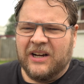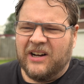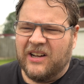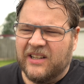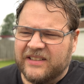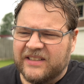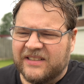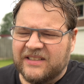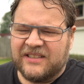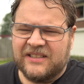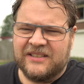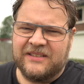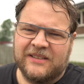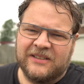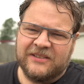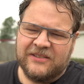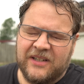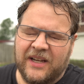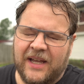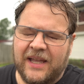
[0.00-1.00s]
Hot is
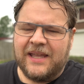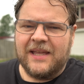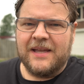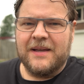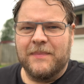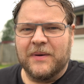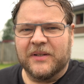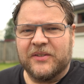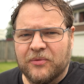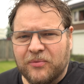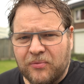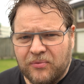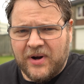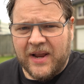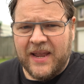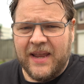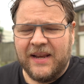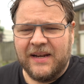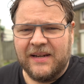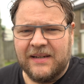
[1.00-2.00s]
okay, but
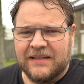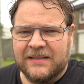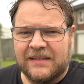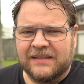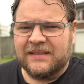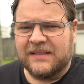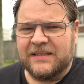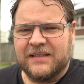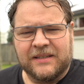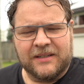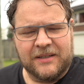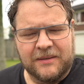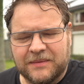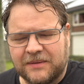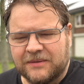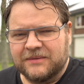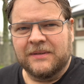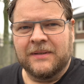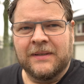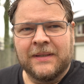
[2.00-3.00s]
rain, that's
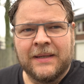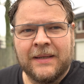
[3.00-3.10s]
terrible.